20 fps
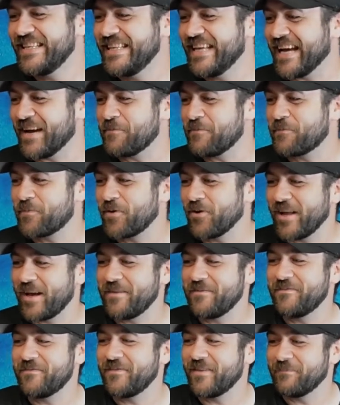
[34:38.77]
Yeah,
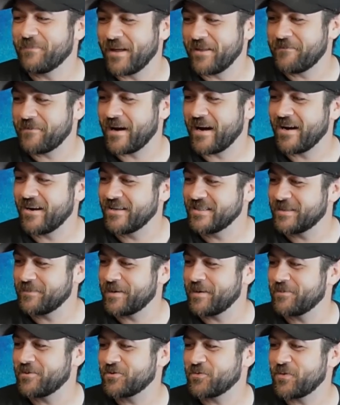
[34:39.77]
Proline by the Fire,
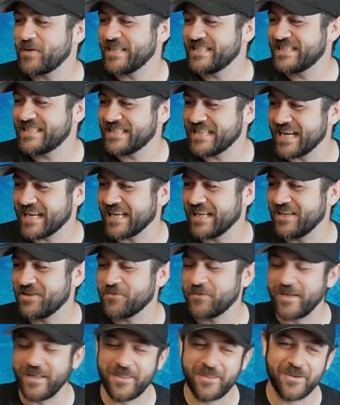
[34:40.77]
September 22nd
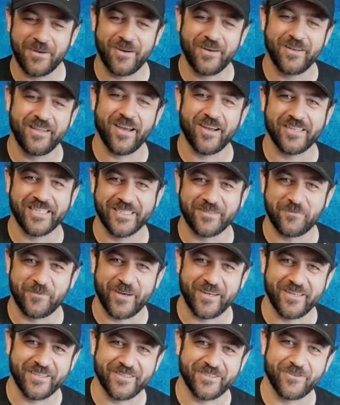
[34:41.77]
and 23rd, the Autism
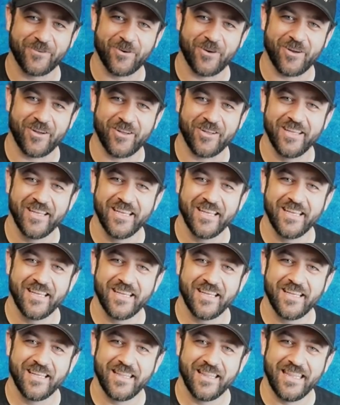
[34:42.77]
Awareness Crawl
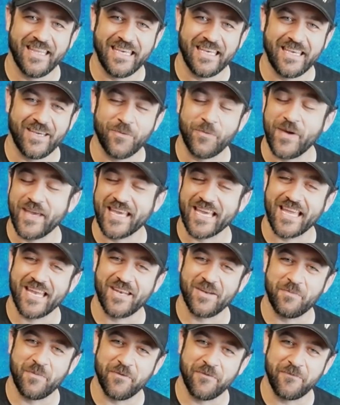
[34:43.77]
the
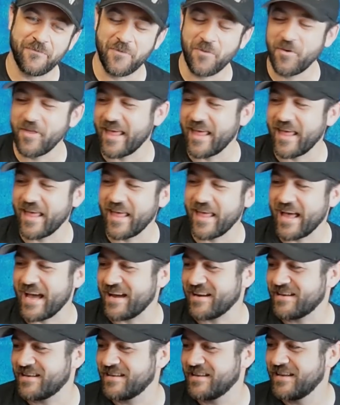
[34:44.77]
weekend before that.
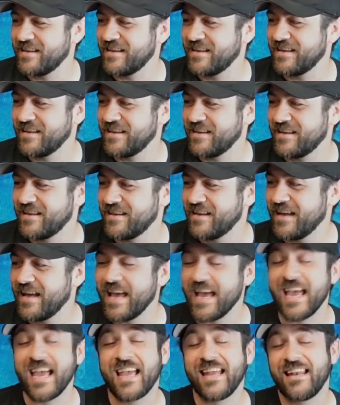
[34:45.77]
And at the
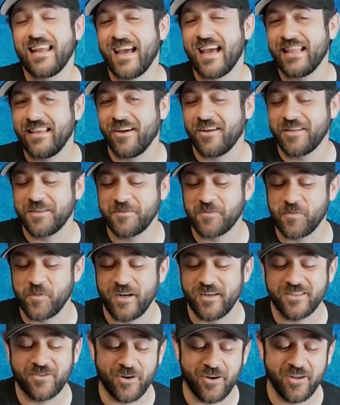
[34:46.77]
Autism Awareness Crawl,